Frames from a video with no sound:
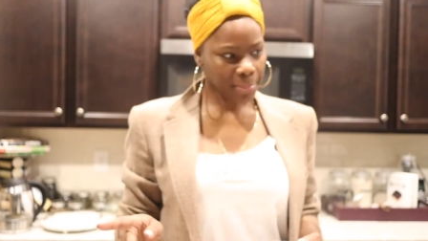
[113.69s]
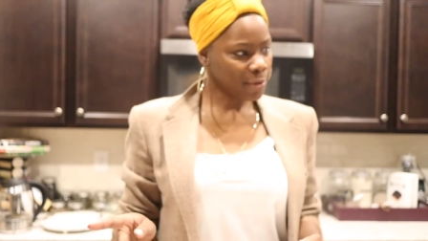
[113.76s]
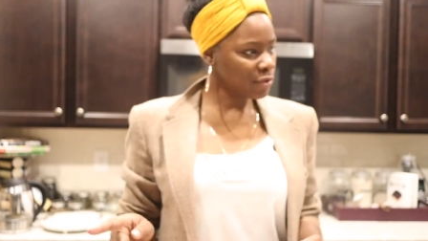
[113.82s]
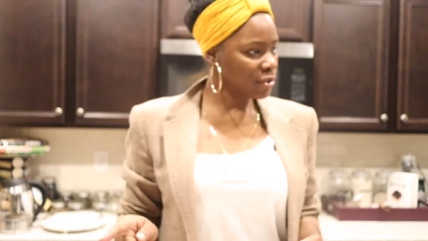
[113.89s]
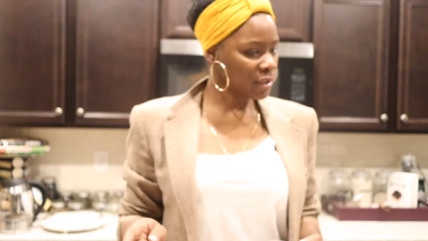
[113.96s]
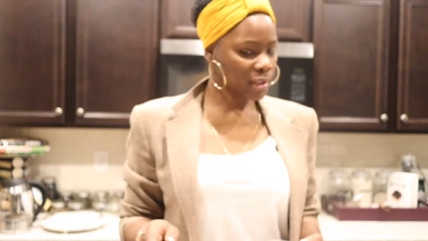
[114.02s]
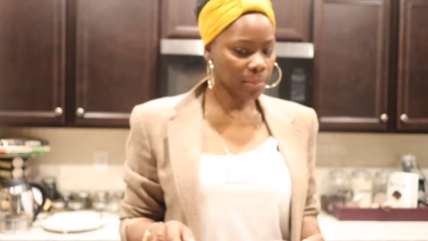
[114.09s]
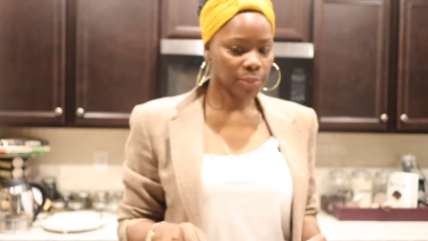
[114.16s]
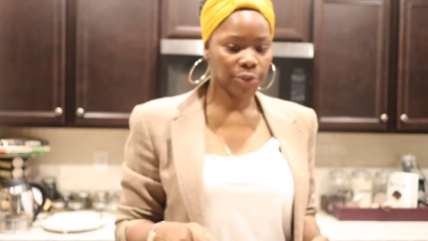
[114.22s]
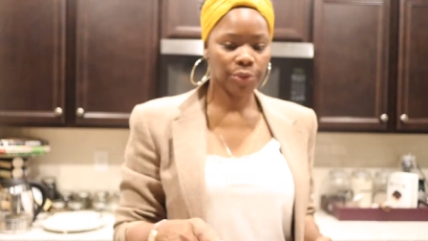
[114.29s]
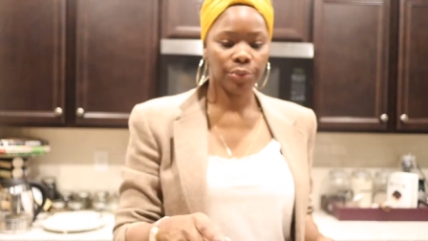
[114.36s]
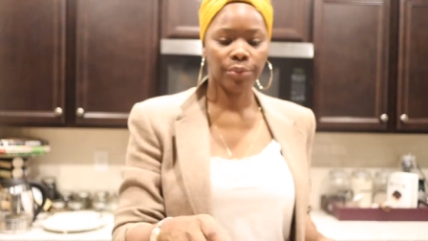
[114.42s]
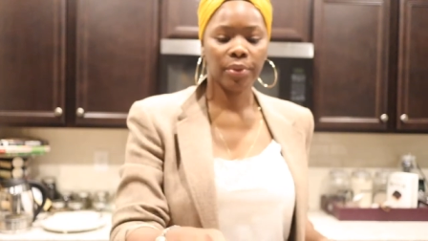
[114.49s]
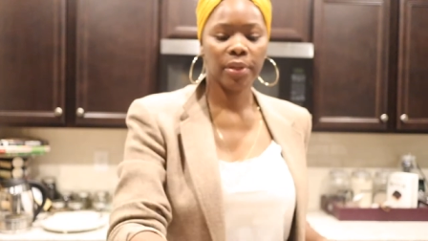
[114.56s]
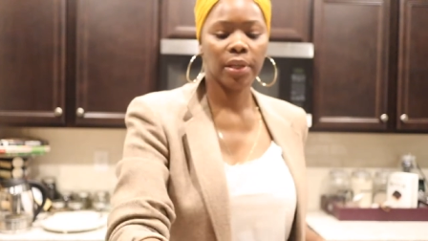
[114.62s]
purchased some
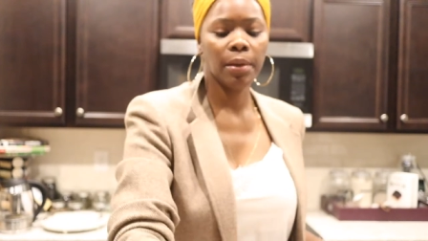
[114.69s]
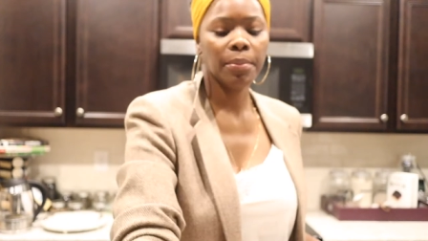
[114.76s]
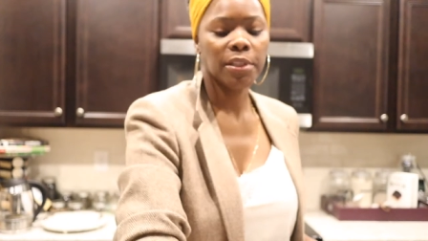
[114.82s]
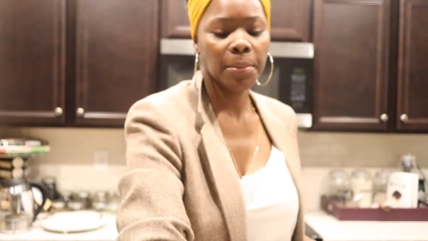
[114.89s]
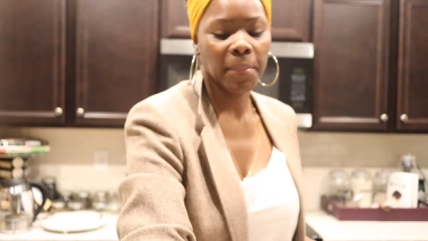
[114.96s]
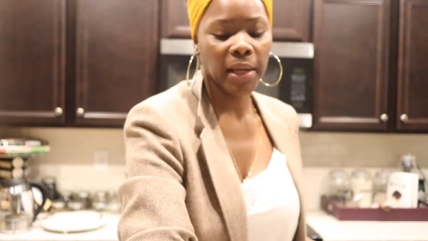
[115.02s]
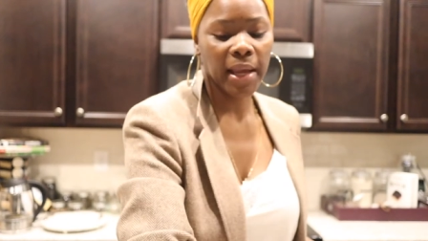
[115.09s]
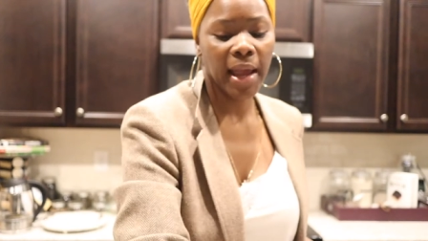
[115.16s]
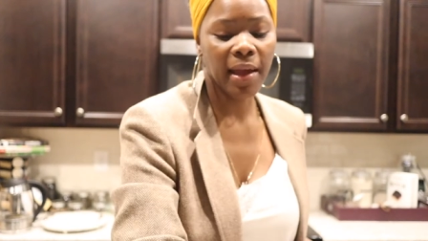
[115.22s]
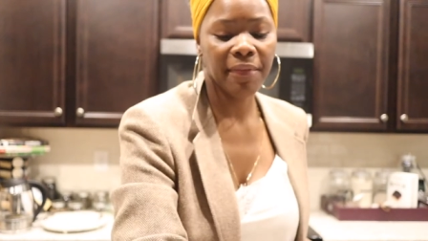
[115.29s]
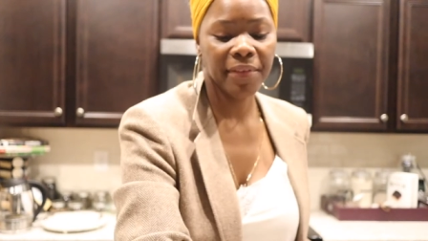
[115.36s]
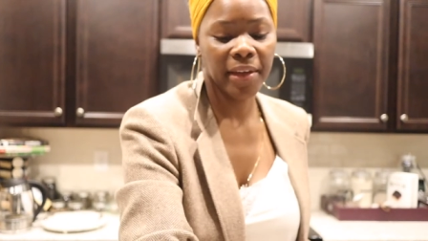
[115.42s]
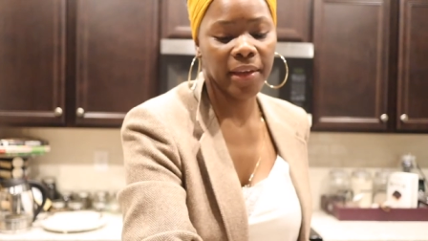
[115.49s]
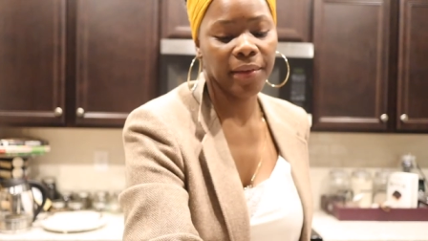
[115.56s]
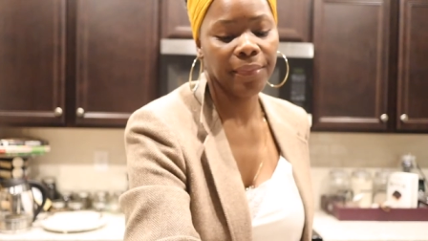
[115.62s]
too. Yep, some
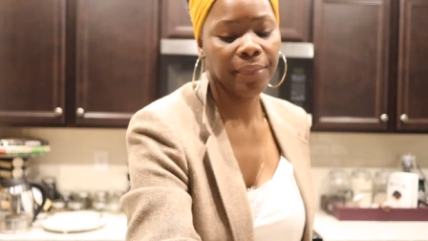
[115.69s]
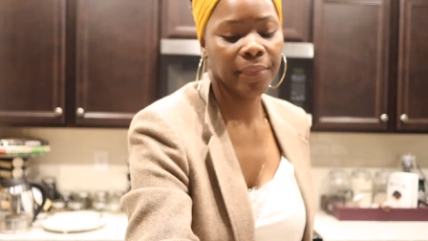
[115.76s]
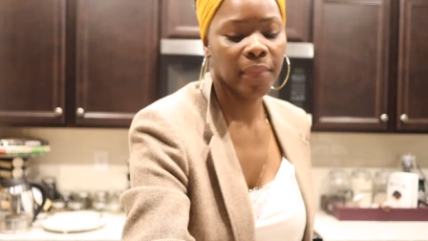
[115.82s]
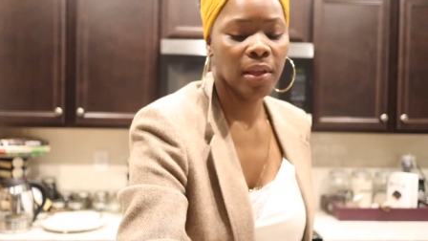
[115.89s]
agave.